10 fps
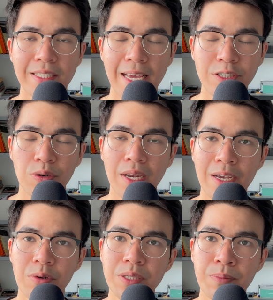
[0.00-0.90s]
natural
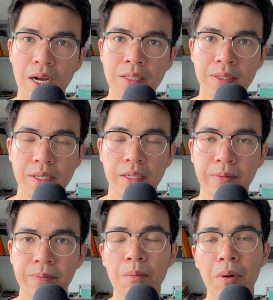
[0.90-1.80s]
language processing.
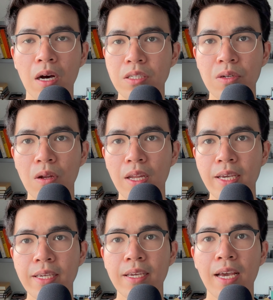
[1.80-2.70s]

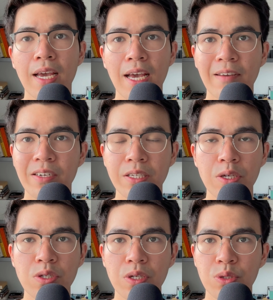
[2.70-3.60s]
Personally, I haven't
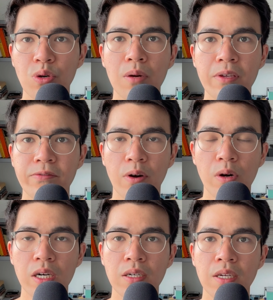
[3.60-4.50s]
used the tool
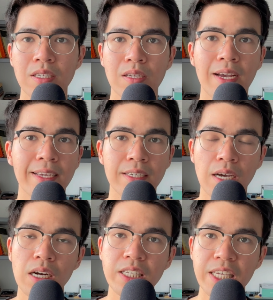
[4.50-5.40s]
before, so I
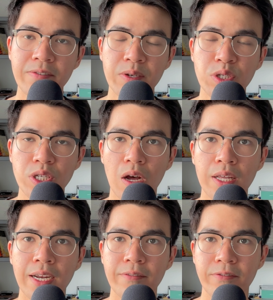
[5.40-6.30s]
cannot give you
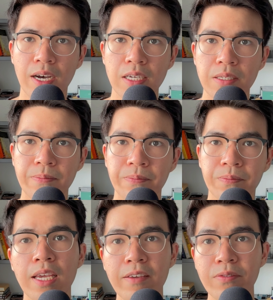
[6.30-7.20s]
solid advice.
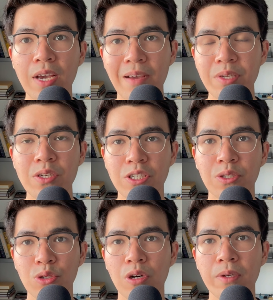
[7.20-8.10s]
If you have used the
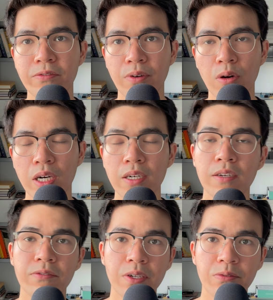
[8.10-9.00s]
tool before,
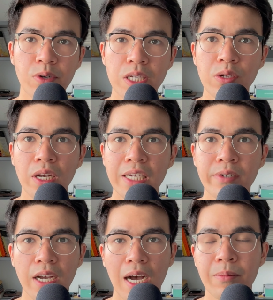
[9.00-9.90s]
feel free to leave
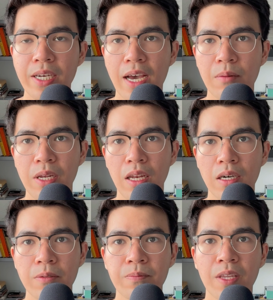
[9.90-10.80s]
a comment down
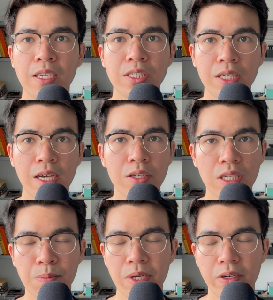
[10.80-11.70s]
below and share your
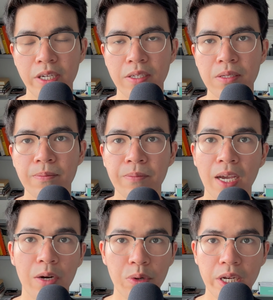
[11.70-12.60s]
experience.
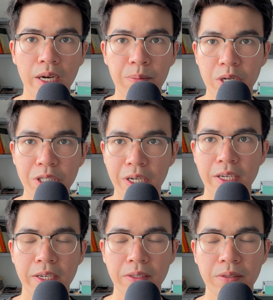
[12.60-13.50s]
I really
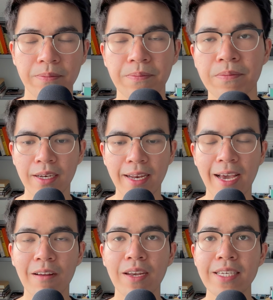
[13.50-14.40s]
appreciate it.
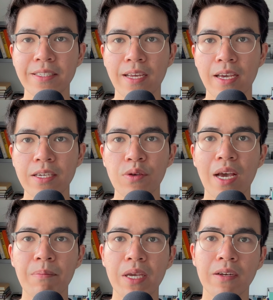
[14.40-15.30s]
Now, let's say you
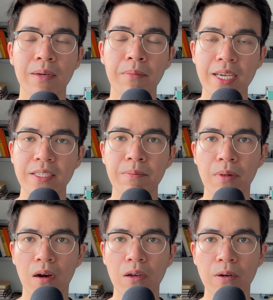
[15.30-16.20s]
have built an amazing
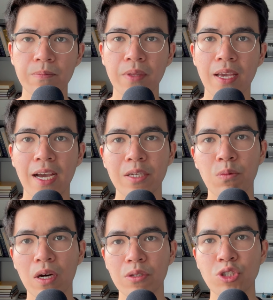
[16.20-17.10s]
model and you
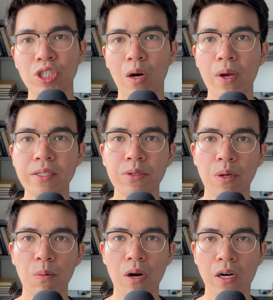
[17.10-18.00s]
want to show it to
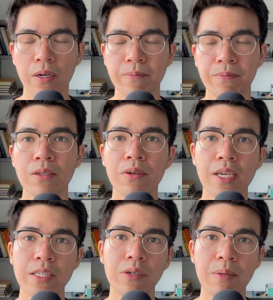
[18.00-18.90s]
the world. You
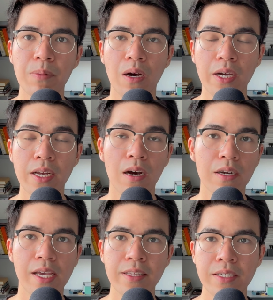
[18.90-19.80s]
need to deploy it on
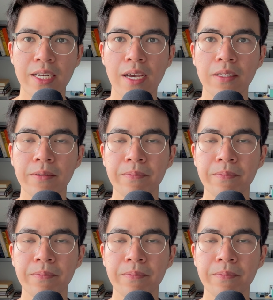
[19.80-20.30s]
the internet.